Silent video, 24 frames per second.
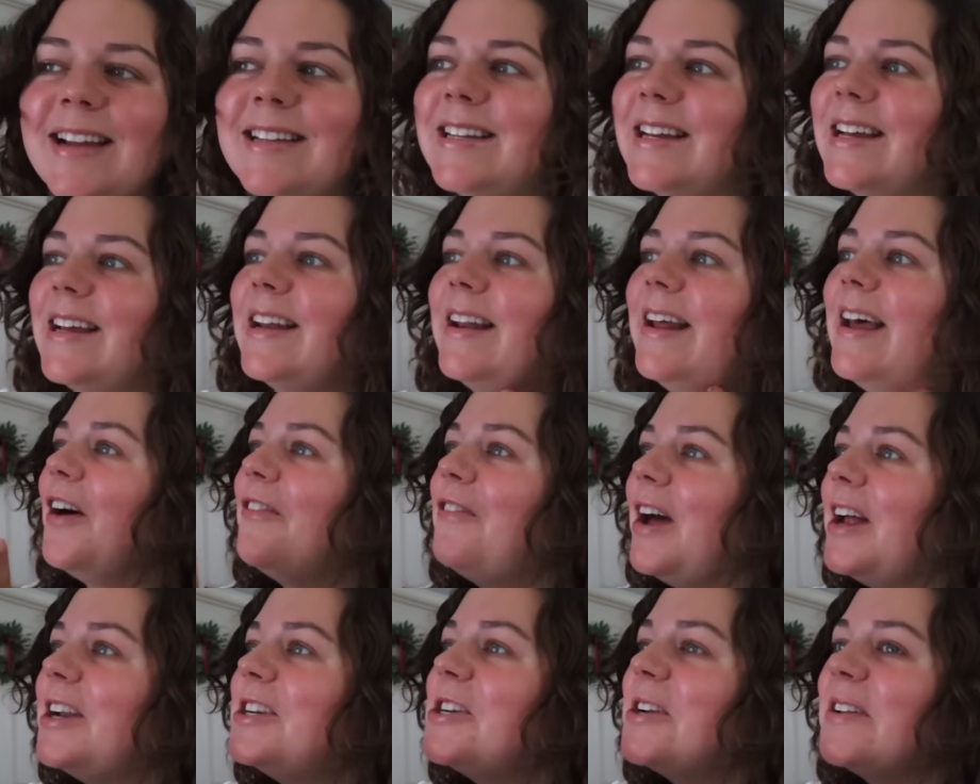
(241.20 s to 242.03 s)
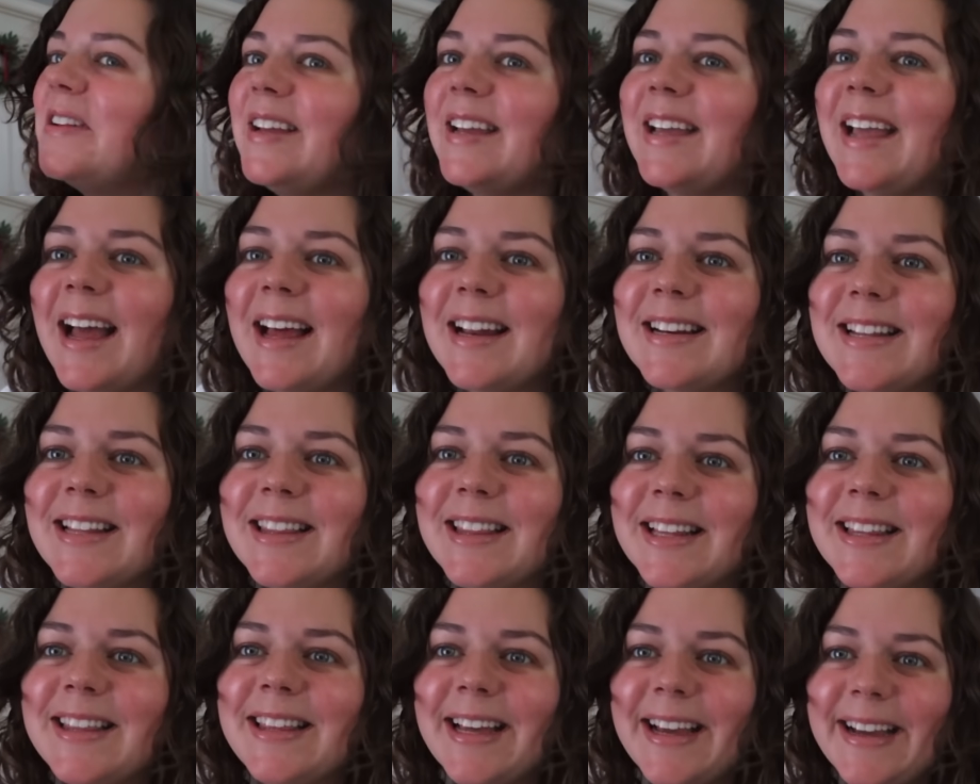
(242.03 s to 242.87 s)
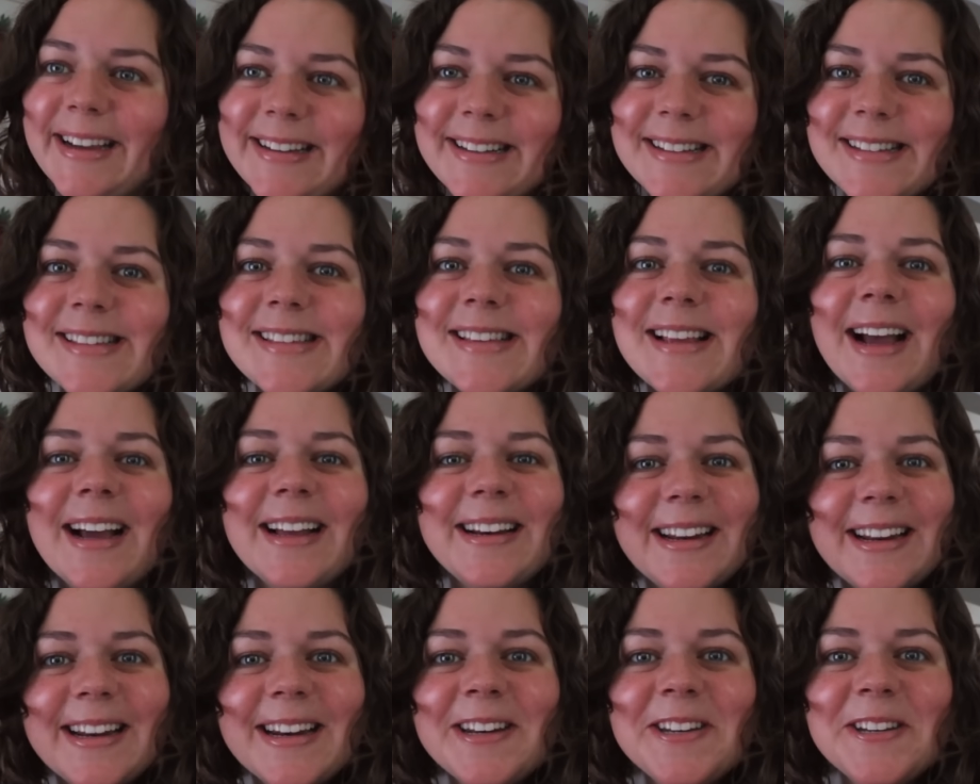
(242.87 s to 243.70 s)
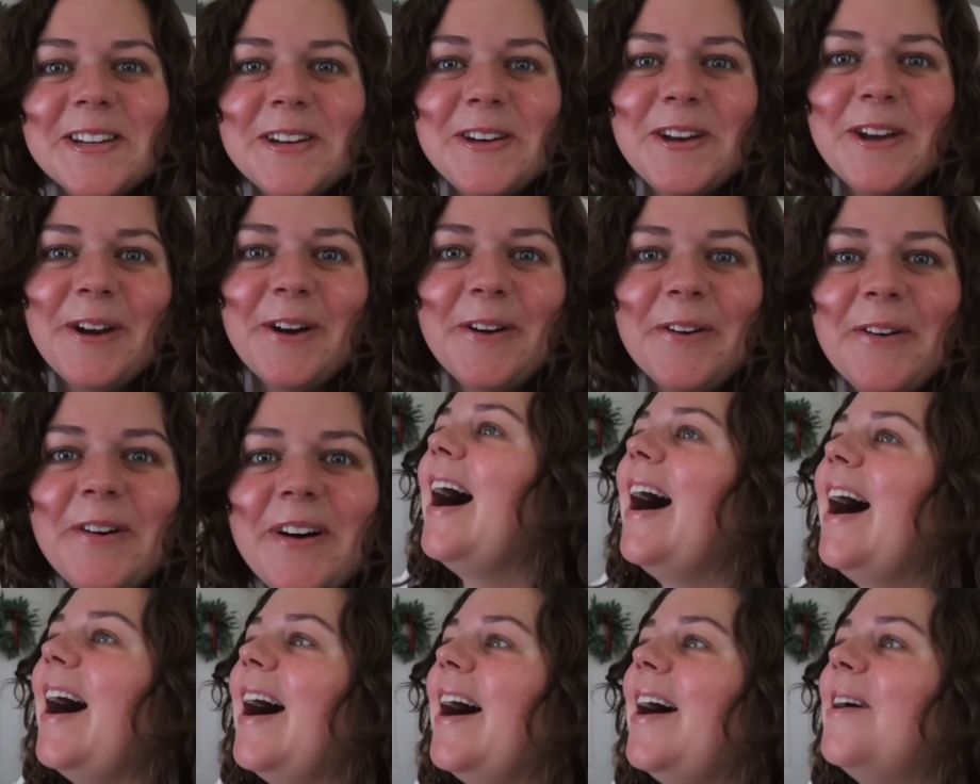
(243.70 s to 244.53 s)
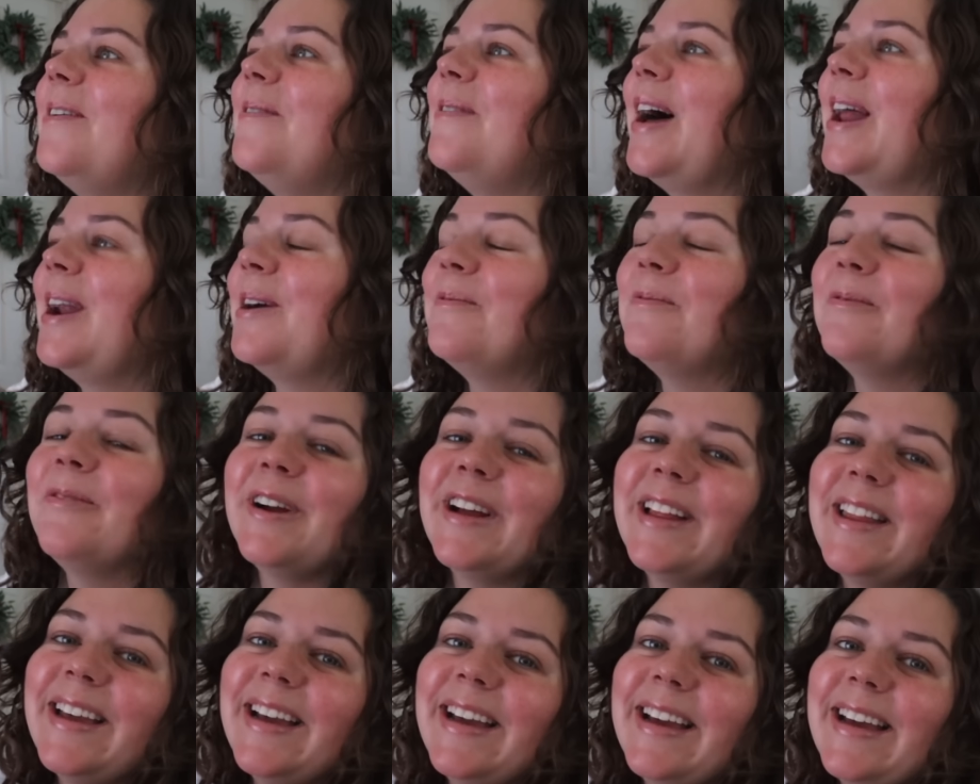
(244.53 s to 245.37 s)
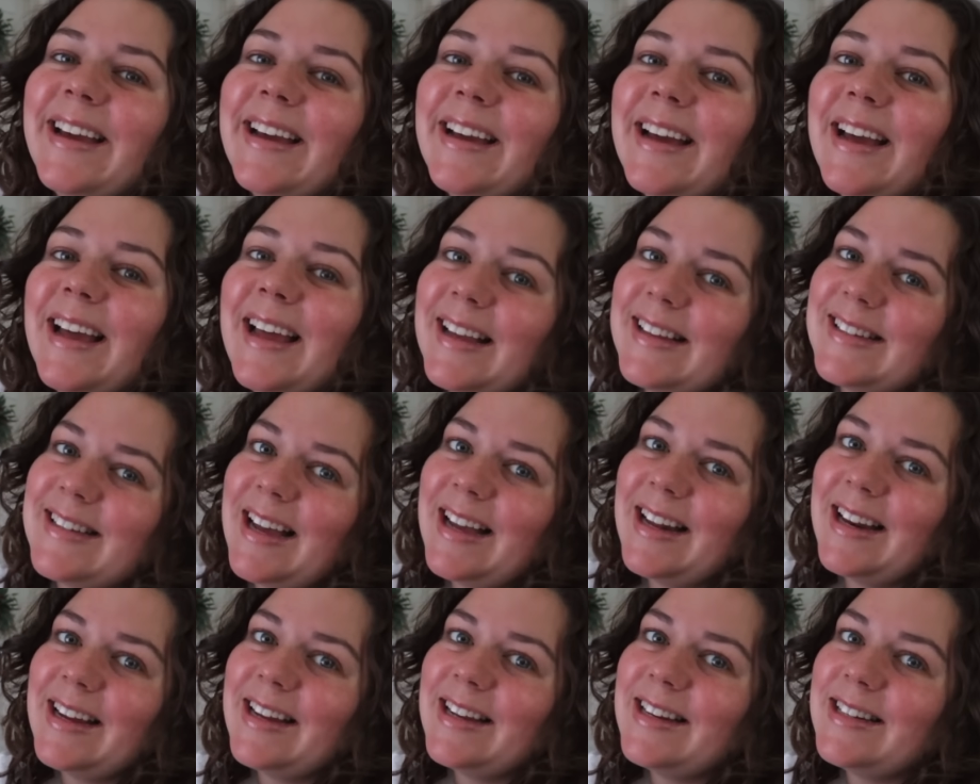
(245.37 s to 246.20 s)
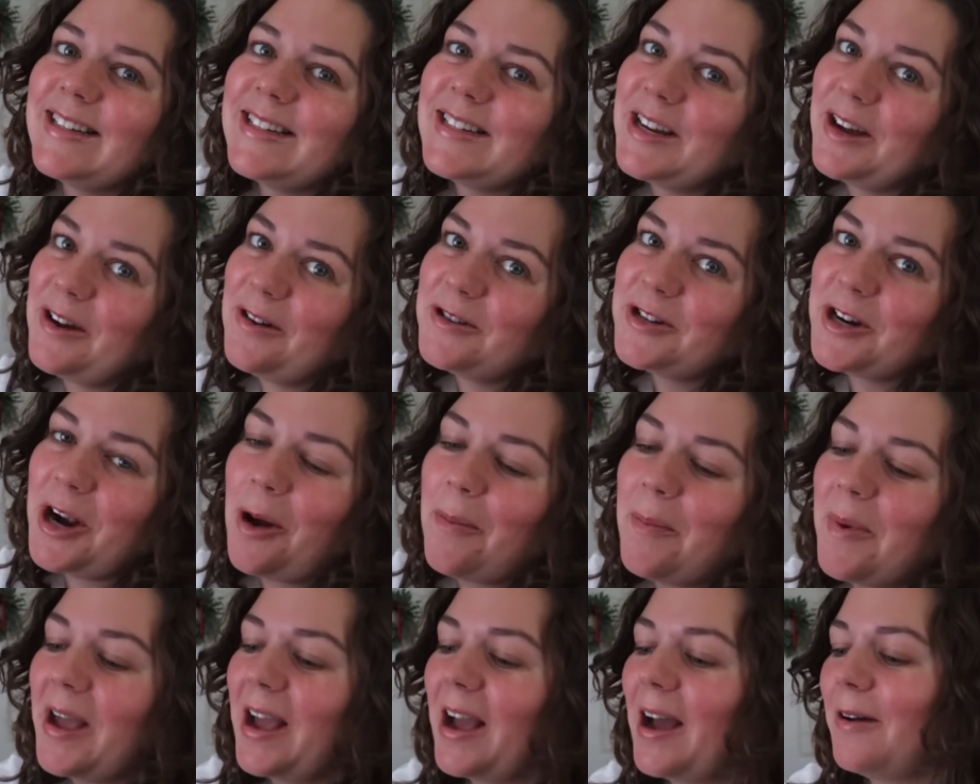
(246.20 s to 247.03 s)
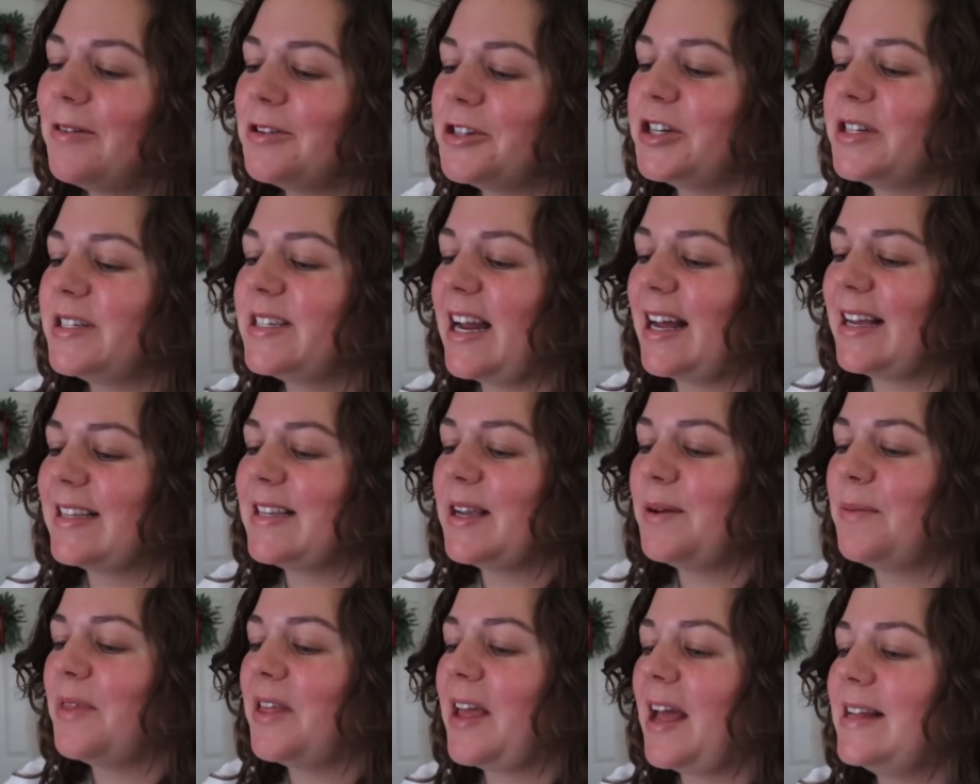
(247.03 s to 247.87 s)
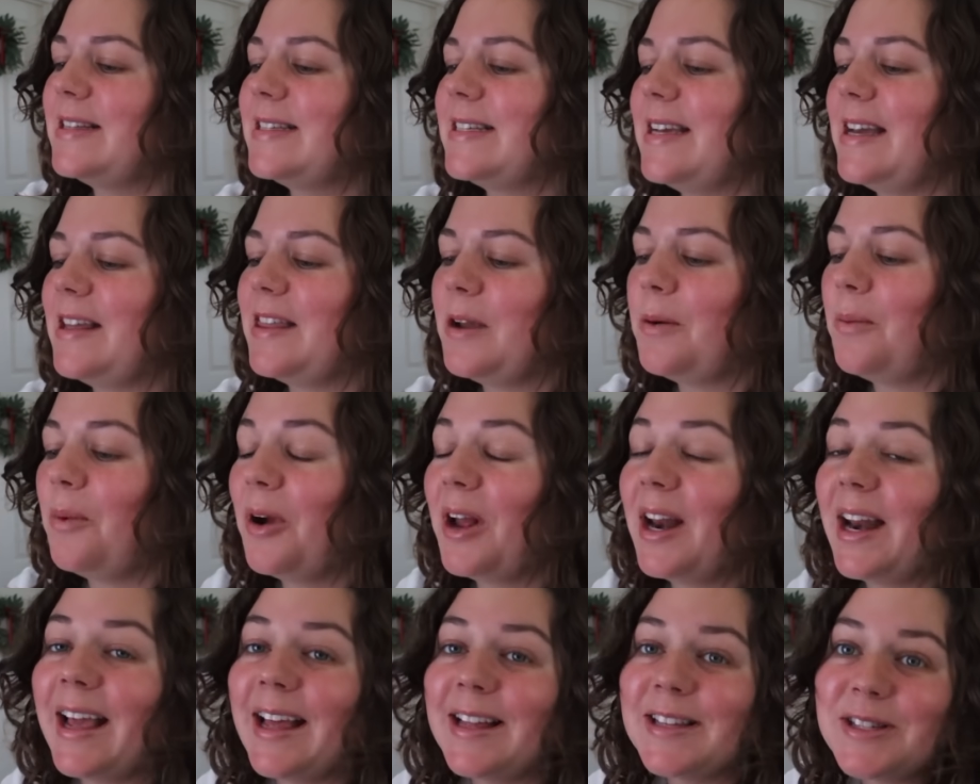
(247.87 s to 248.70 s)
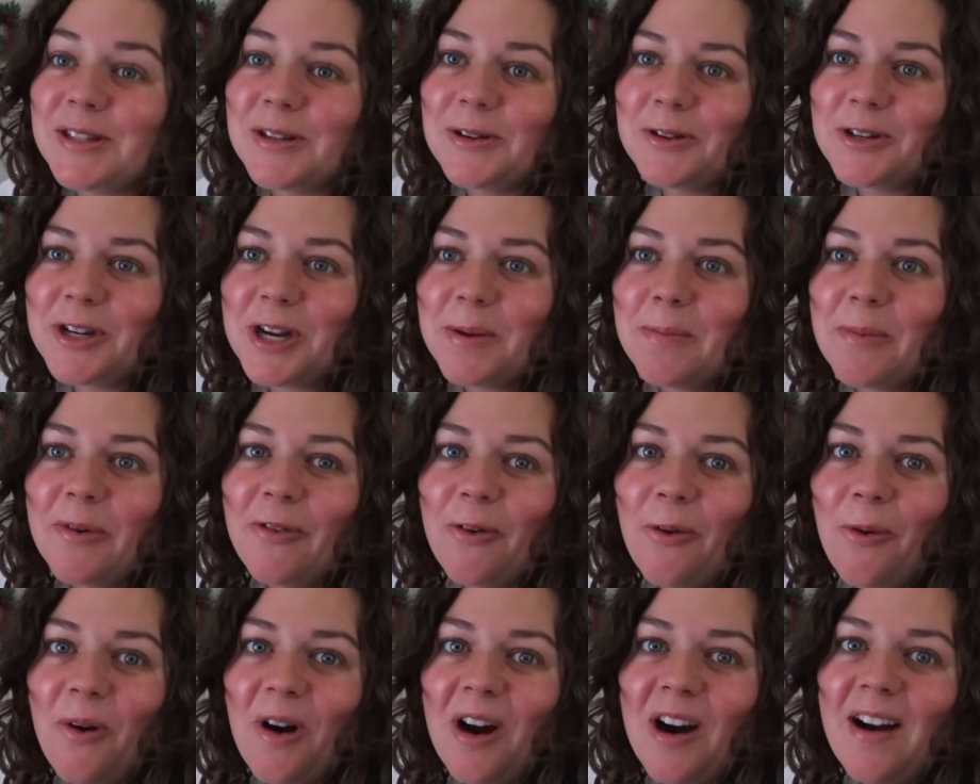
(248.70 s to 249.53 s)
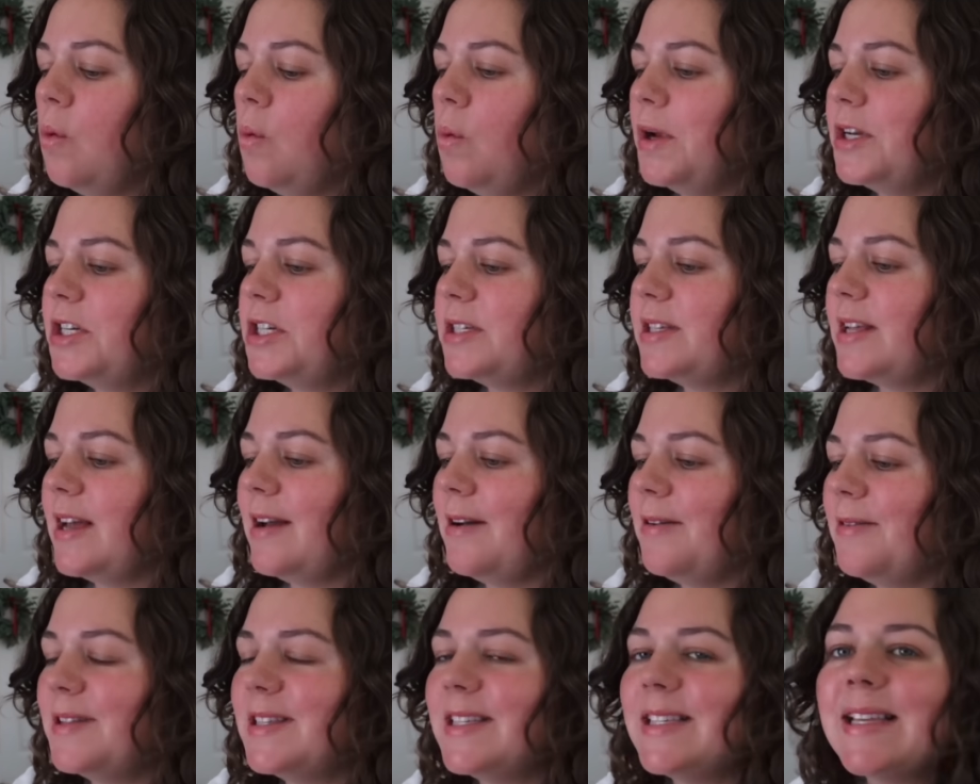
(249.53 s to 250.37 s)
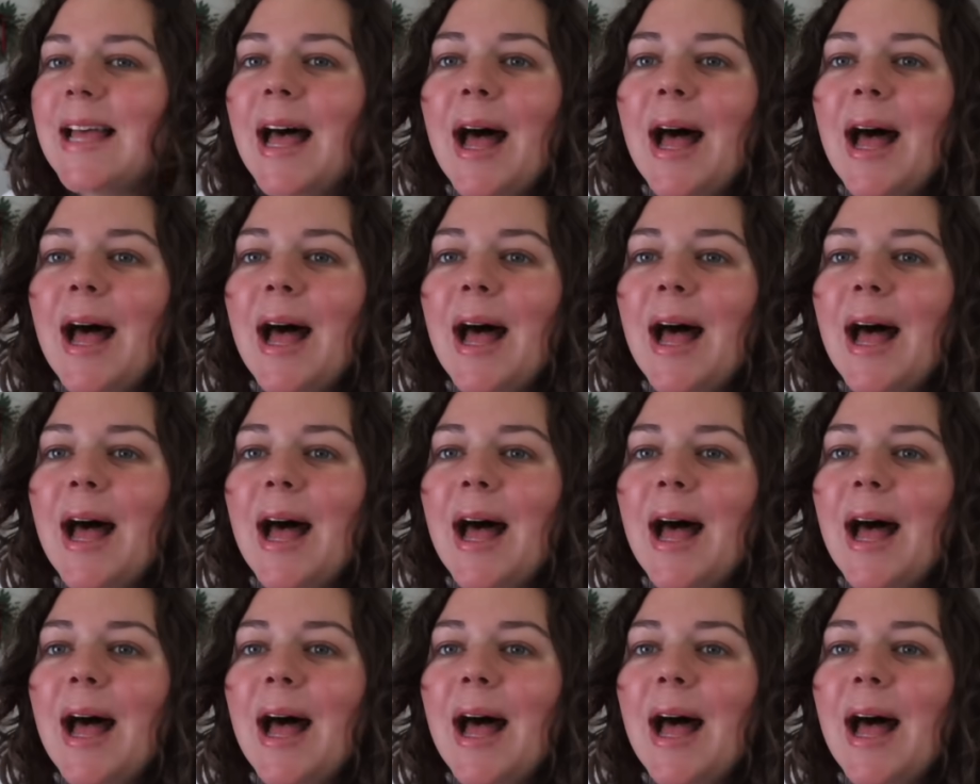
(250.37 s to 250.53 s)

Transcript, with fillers: did eventually get to the things I needed to do, um, and I'm really excited to go shopping. I was just texting with Kenzie, I think we're gonna get sushi before, which sounds